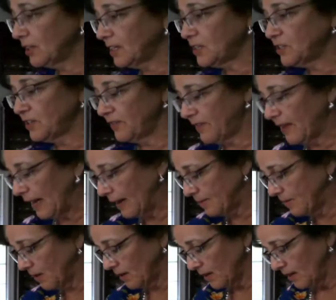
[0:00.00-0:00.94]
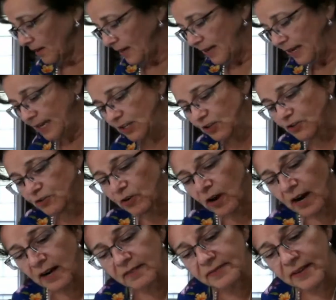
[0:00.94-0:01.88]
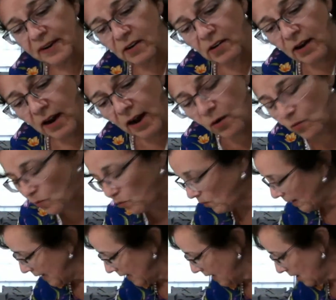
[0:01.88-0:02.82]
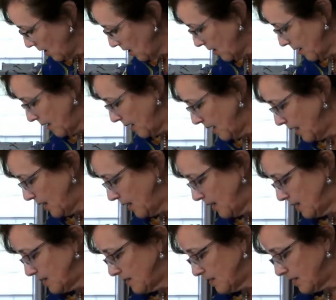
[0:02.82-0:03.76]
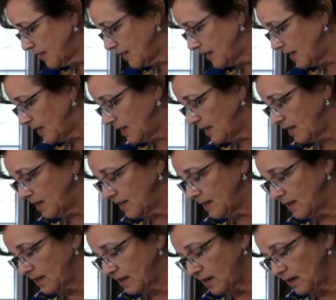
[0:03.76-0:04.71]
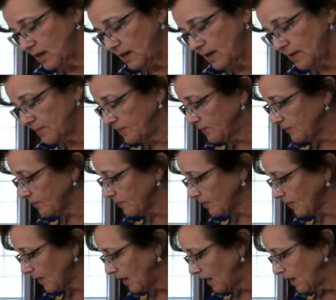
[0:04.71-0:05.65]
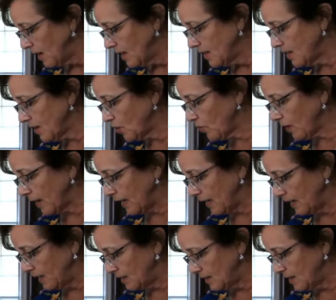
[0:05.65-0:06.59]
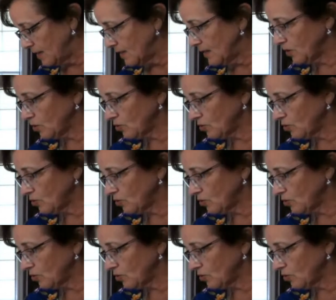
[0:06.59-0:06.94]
look at your fabric and you try to figure out where is the grain.